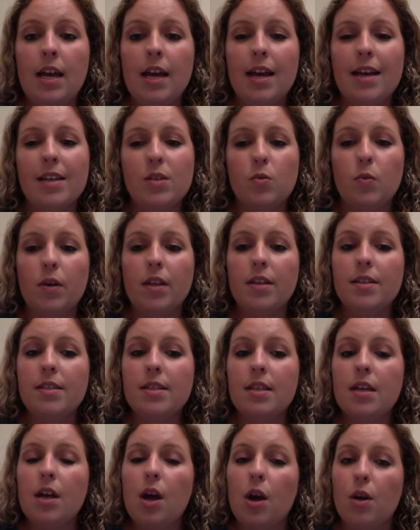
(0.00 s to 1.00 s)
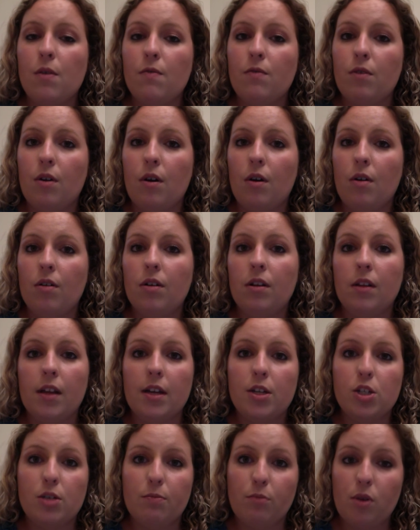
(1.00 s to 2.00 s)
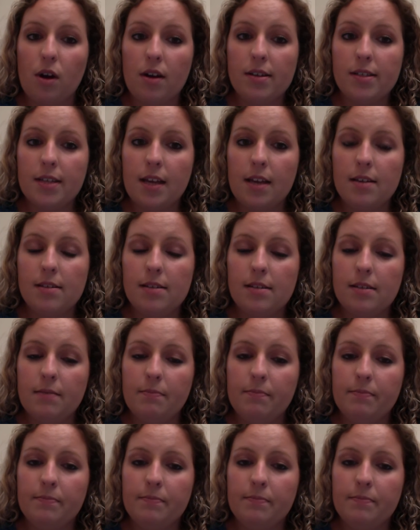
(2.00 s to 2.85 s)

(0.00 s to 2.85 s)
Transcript: as well as the overall collection process.